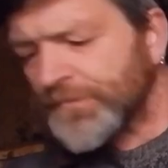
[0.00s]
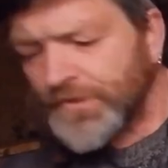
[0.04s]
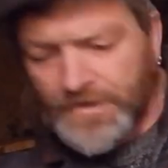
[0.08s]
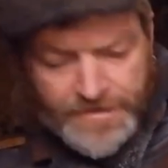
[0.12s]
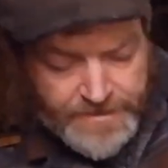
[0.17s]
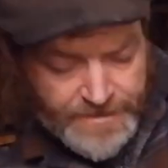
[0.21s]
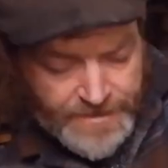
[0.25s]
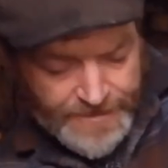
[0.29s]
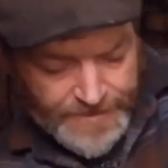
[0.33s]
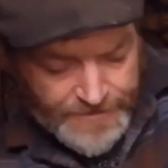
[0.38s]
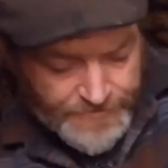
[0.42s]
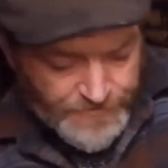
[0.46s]

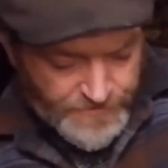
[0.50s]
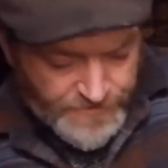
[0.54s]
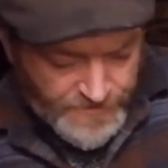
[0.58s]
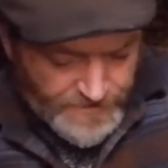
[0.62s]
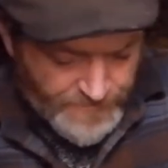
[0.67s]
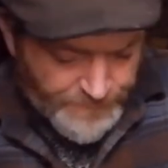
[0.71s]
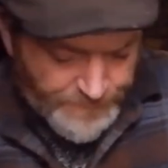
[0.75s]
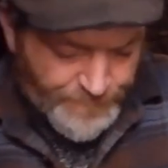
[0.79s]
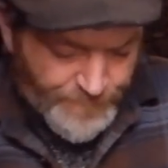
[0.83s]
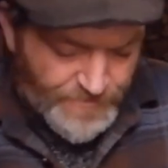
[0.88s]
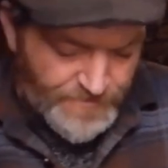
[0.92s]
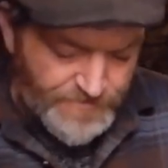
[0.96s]

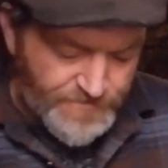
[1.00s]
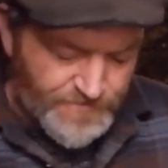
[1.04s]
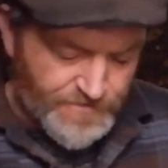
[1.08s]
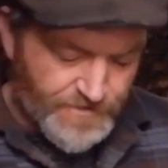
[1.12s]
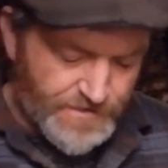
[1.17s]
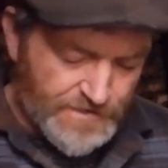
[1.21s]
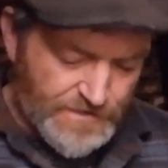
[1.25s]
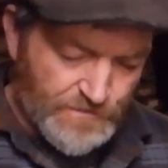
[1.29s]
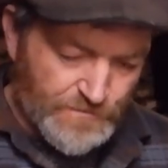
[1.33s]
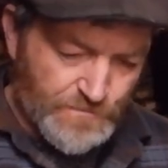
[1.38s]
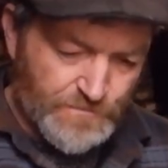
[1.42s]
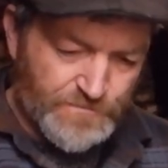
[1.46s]
Again, it's
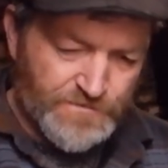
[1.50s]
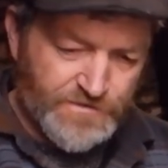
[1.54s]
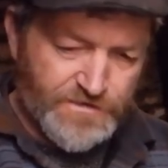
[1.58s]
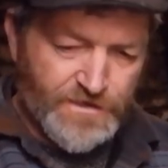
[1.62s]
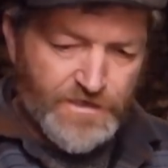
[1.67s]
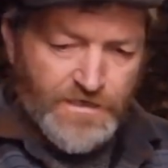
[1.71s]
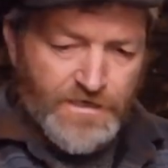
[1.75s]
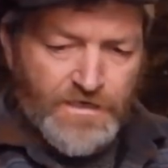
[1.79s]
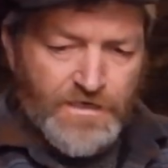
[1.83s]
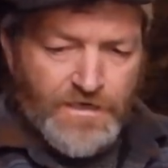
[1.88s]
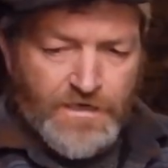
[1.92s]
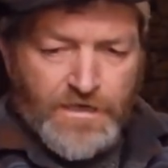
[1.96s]
the old
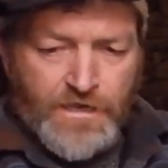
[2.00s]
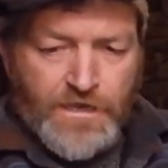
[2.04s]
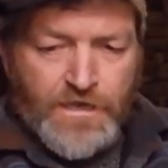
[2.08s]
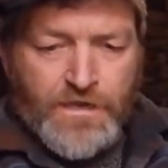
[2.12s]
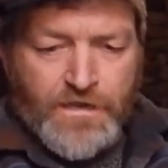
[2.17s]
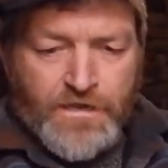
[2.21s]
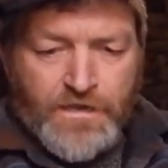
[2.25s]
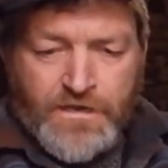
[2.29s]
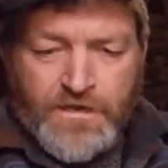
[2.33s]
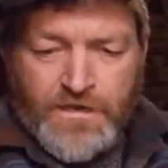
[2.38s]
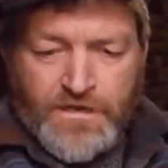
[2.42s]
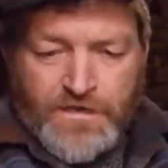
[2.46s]

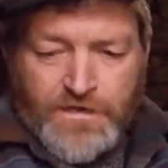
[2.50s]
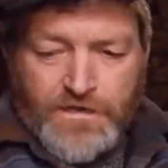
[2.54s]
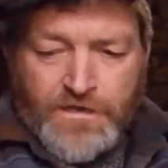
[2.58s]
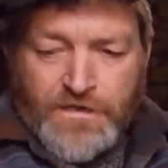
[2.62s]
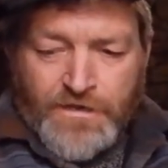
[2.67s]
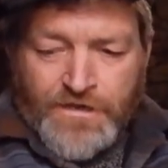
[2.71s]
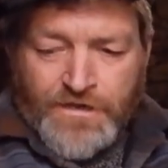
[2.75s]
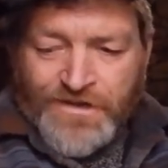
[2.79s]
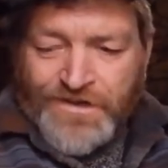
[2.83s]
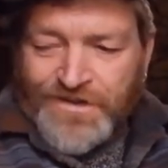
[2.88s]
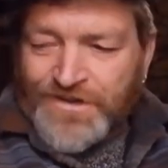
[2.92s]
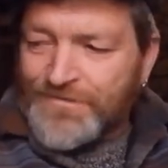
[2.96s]

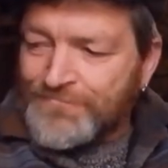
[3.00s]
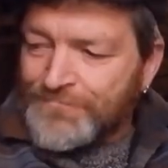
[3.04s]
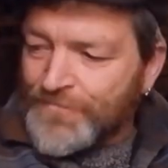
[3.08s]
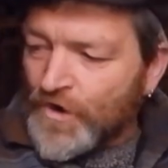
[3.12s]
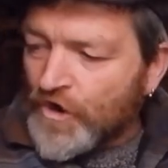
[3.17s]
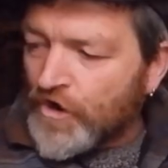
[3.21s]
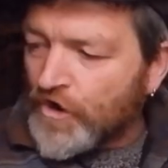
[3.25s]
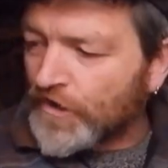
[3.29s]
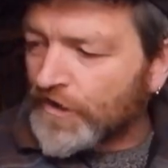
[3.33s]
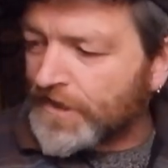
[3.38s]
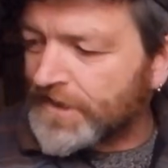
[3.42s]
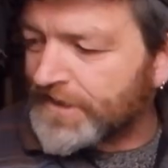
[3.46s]

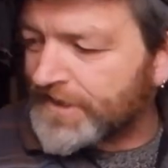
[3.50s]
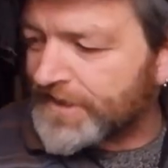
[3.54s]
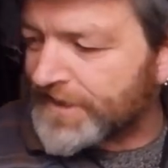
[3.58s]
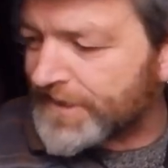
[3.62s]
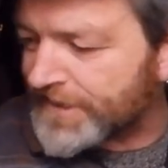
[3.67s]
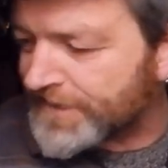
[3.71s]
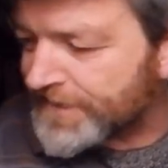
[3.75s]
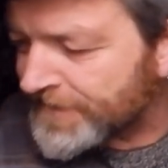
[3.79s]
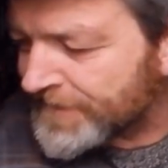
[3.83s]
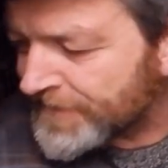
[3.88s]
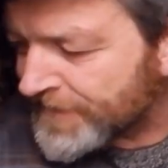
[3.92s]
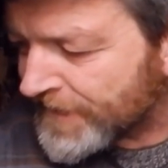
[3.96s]
mahogany
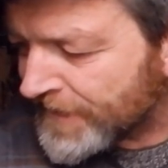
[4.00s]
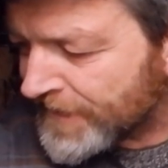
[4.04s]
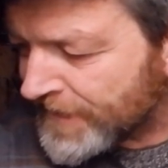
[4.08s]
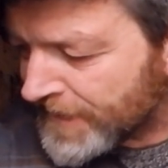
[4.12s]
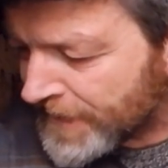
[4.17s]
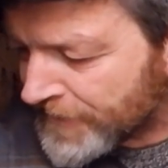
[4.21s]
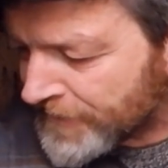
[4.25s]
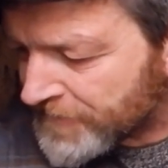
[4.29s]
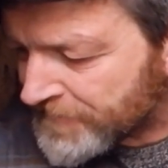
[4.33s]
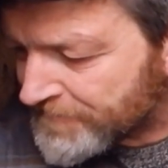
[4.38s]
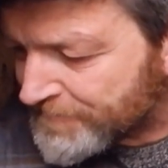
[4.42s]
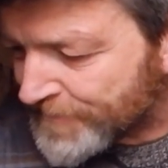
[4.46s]
and
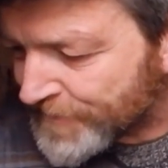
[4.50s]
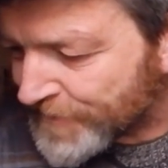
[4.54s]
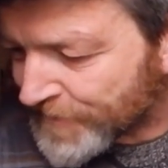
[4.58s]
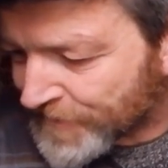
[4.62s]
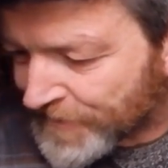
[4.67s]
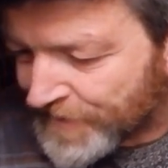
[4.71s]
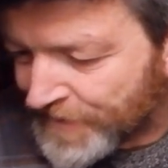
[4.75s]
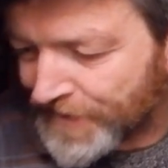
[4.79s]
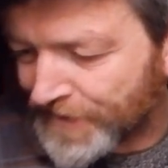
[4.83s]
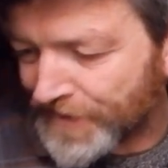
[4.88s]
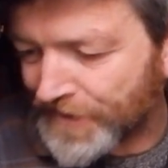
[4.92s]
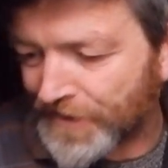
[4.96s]
leather
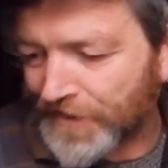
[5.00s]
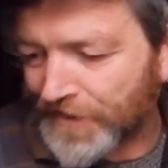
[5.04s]
book